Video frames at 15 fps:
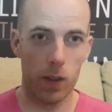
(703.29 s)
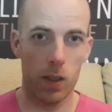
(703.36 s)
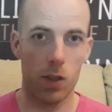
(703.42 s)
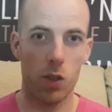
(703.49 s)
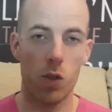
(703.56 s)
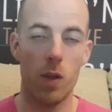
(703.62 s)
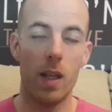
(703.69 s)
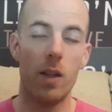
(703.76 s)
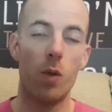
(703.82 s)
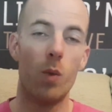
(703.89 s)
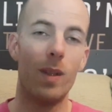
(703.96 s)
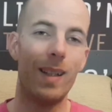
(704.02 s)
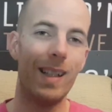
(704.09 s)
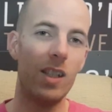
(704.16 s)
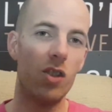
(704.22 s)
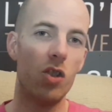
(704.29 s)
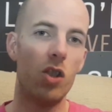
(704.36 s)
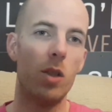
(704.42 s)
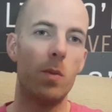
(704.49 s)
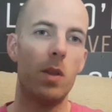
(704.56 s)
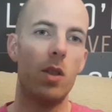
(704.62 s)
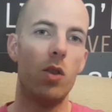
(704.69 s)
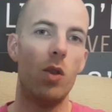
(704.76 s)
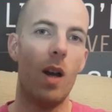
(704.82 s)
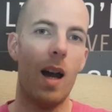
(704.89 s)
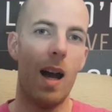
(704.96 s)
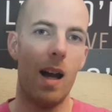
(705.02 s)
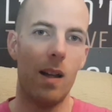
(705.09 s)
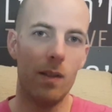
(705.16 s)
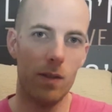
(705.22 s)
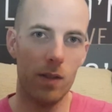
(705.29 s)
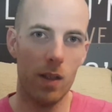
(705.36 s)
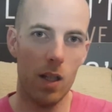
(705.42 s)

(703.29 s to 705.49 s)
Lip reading: So then the relationships that you have,